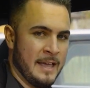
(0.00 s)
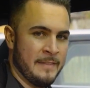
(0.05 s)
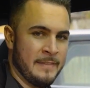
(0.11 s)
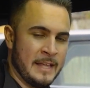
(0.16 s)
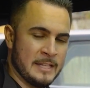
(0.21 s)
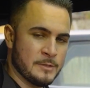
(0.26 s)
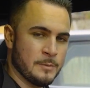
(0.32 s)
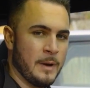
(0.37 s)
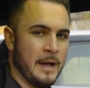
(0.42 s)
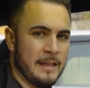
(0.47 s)
and
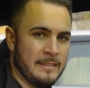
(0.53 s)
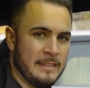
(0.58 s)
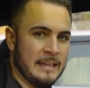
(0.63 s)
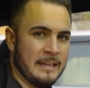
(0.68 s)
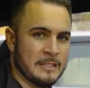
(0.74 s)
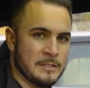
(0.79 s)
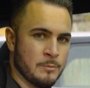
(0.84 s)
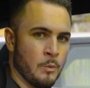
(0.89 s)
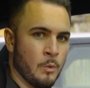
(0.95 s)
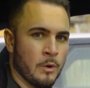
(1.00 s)
that's why I think
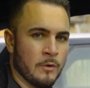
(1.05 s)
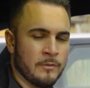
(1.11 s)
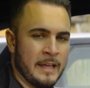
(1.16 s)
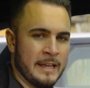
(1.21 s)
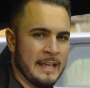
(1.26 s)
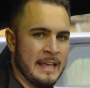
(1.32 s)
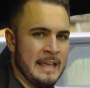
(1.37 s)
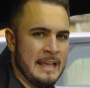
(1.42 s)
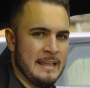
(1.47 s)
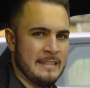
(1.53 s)
it's more of
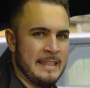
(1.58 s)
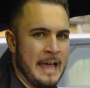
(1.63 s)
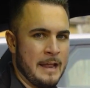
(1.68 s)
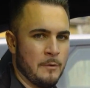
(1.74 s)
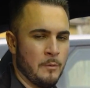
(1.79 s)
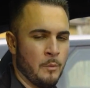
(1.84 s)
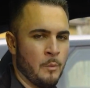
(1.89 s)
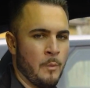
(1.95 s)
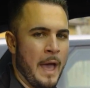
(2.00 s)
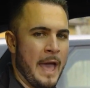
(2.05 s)
like that
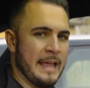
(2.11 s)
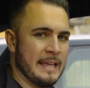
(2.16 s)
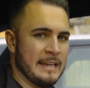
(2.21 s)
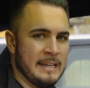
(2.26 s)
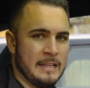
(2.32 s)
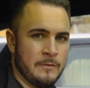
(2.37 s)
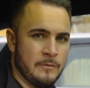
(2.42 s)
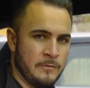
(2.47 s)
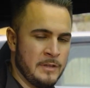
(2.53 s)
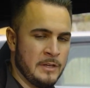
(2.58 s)

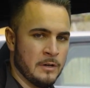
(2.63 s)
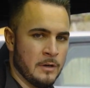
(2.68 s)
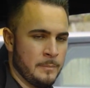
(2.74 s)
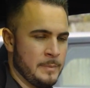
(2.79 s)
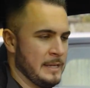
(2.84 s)
wagony feel,